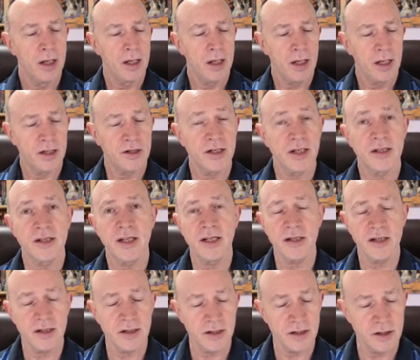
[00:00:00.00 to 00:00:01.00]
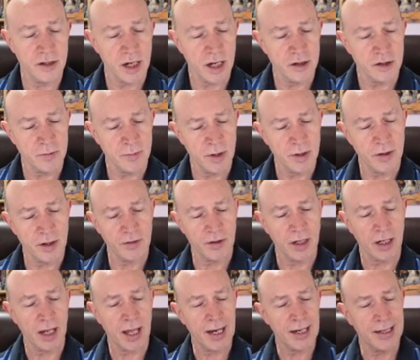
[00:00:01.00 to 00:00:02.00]
It says, "This is the judgment that the
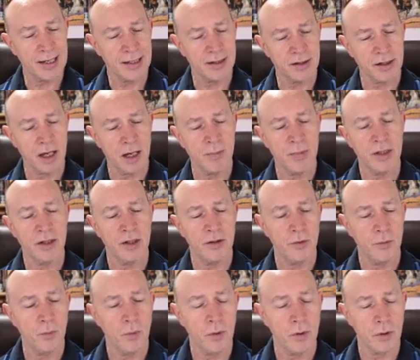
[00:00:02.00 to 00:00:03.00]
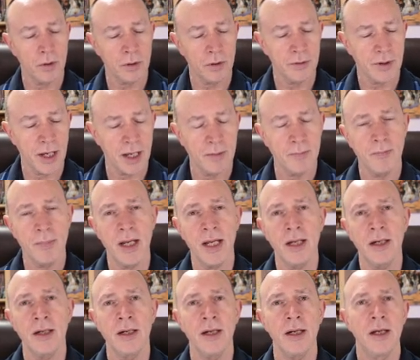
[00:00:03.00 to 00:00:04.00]
light has come into the world, and
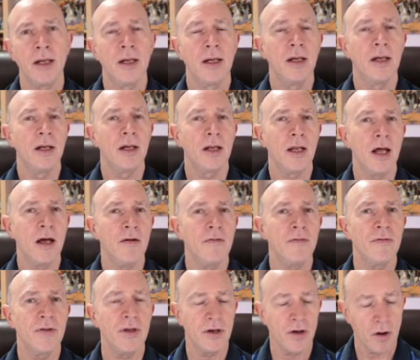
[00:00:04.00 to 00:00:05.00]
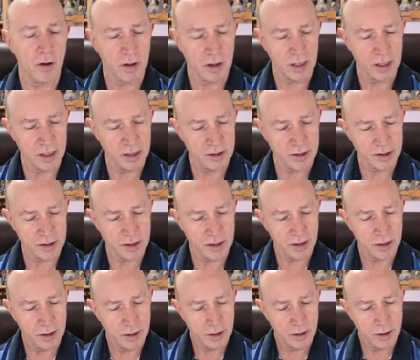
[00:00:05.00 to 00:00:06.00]
men love the darkness
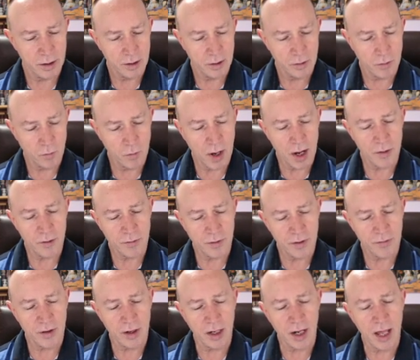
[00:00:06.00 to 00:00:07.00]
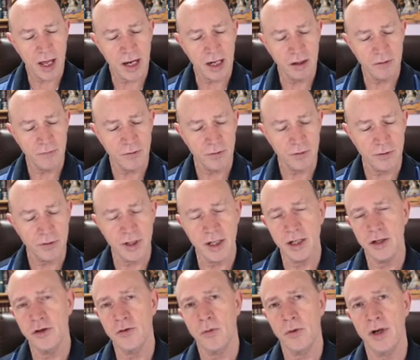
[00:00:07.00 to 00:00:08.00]
rather than the light, for their
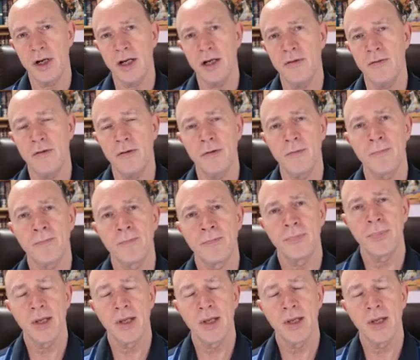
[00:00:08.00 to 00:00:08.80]
deeds were evil."